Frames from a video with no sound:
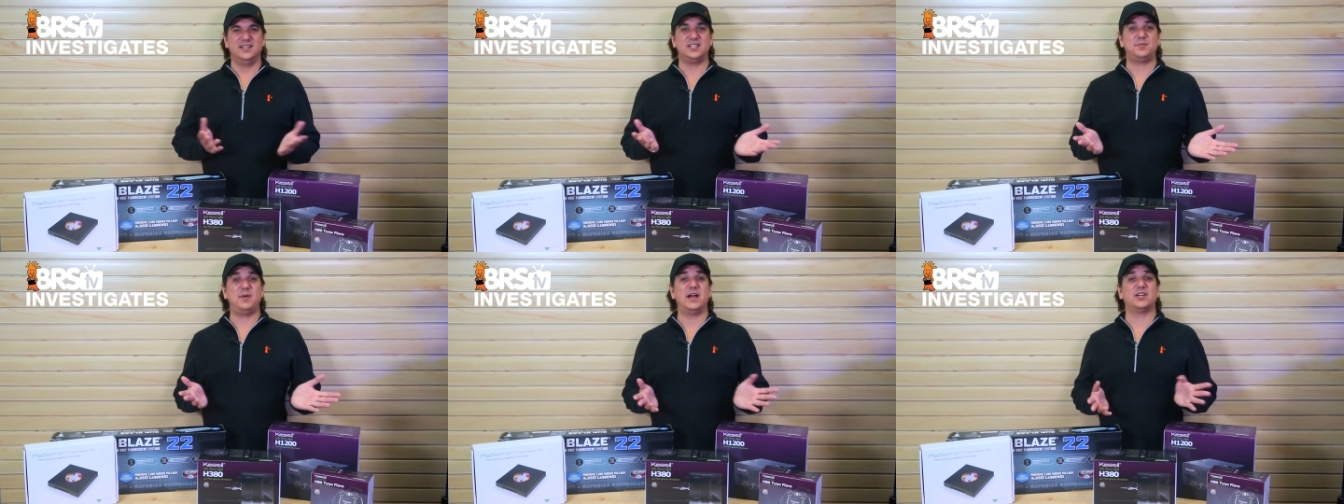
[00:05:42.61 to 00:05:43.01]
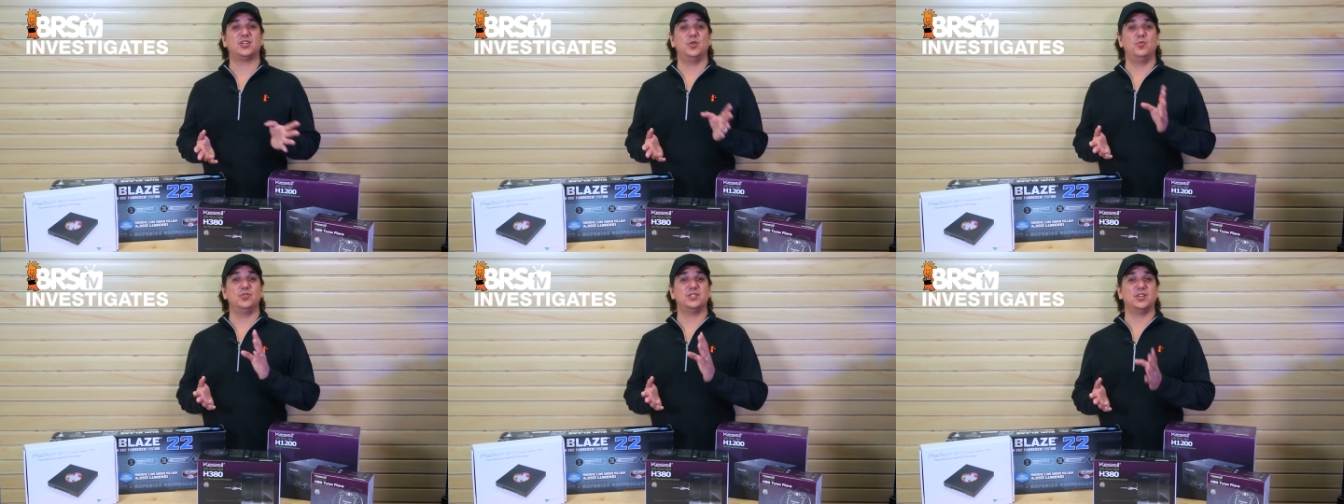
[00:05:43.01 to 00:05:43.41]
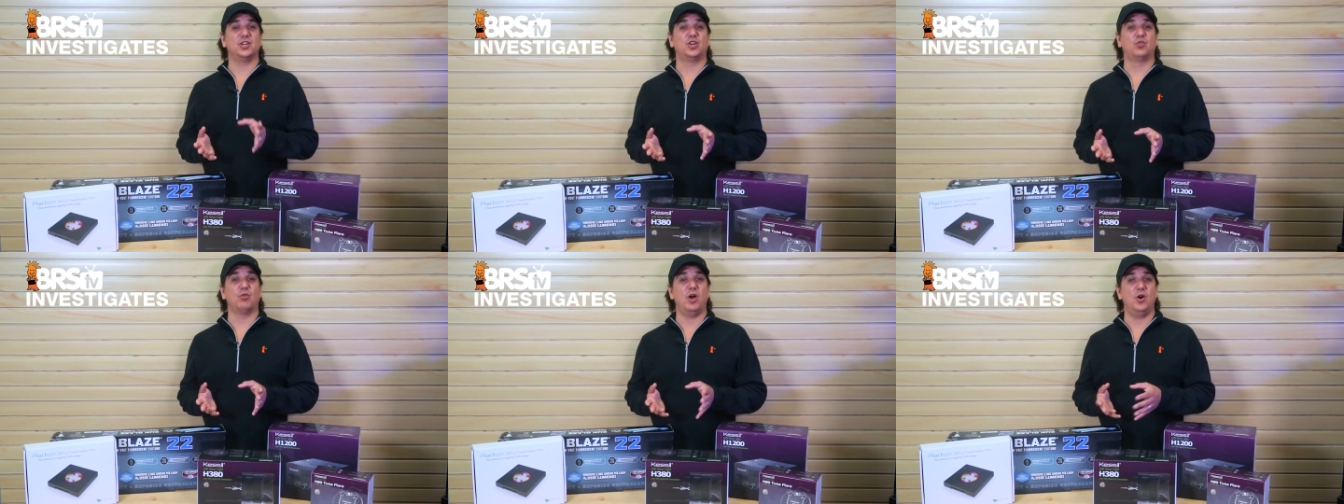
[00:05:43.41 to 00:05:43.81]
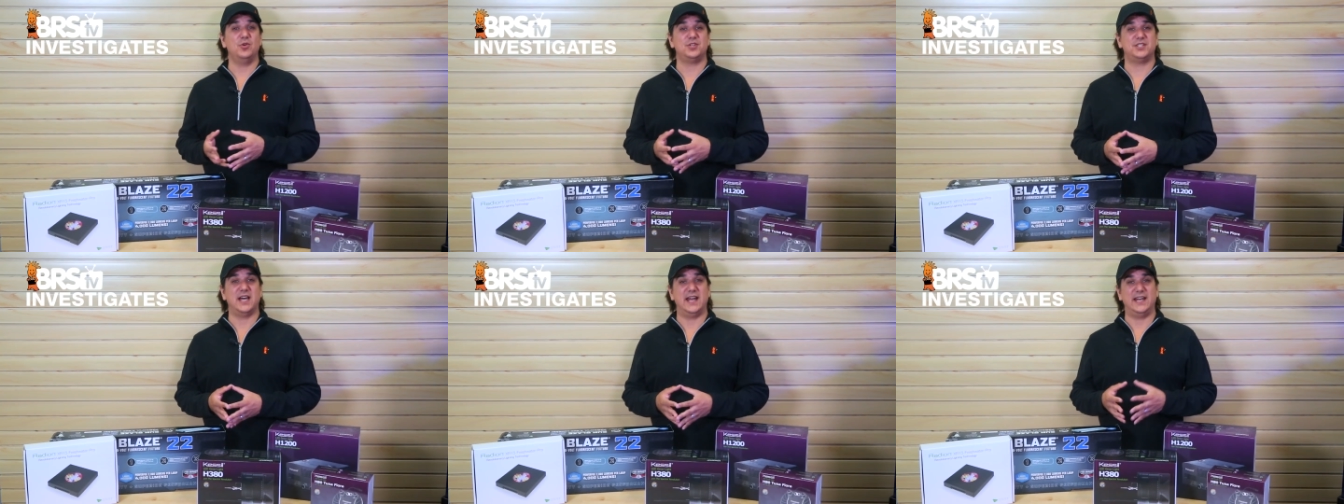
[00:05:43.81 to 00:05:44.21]
This spectrum was on the
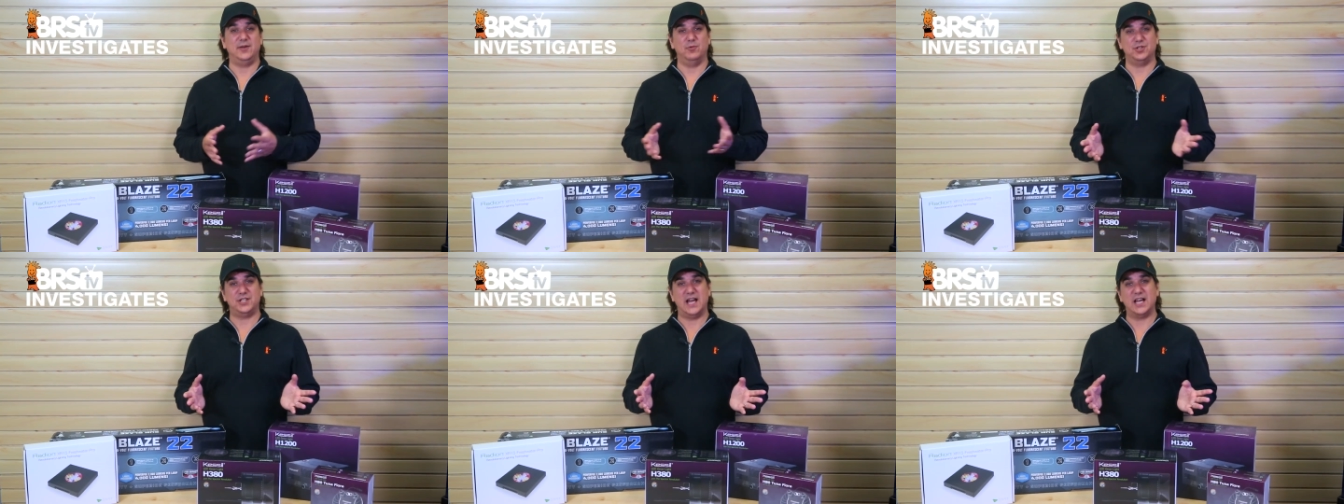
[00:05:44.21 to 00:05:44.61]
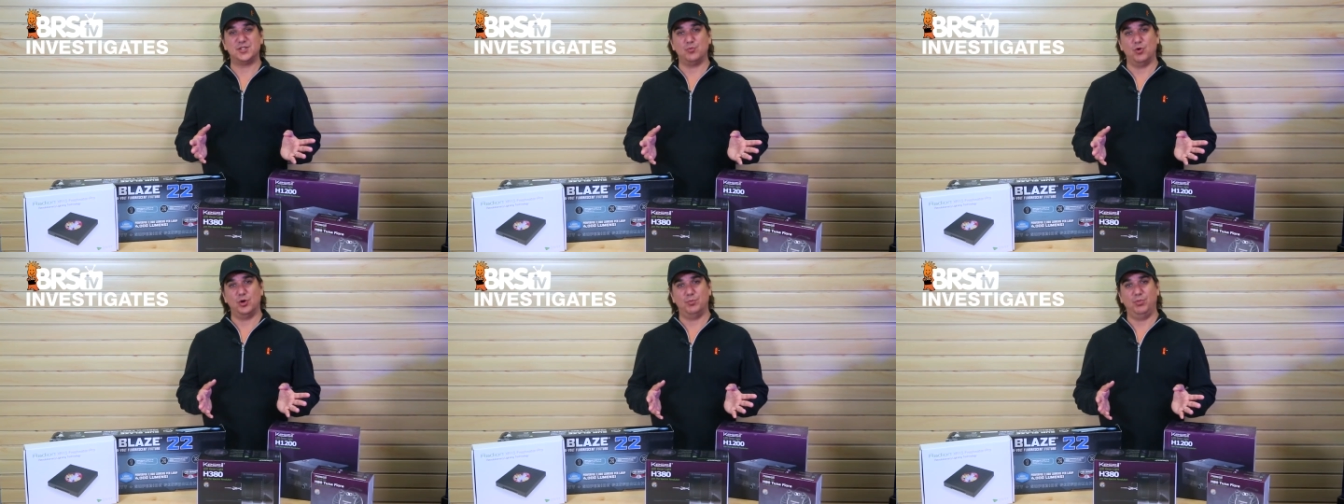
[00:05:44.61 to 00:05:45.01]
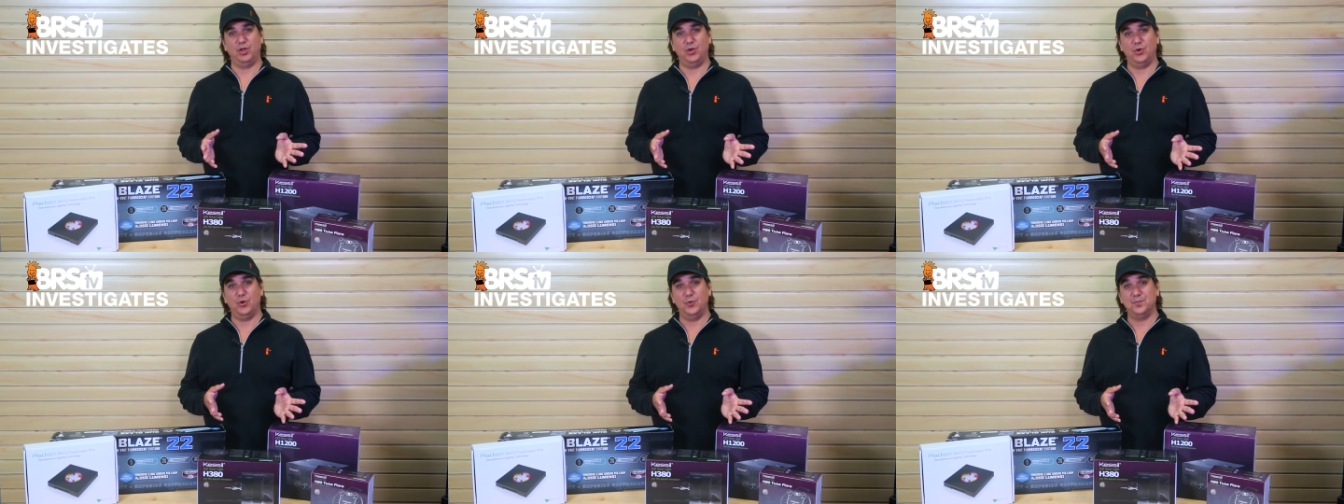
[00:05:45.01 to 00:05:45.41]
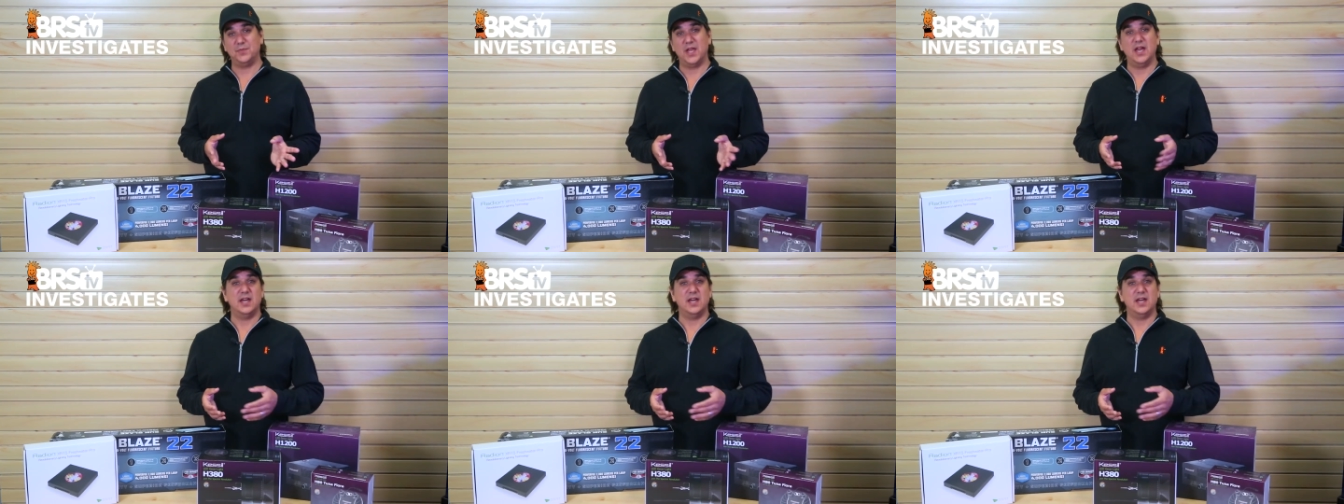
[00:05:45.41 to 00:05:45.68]
grow setting, which has more blue.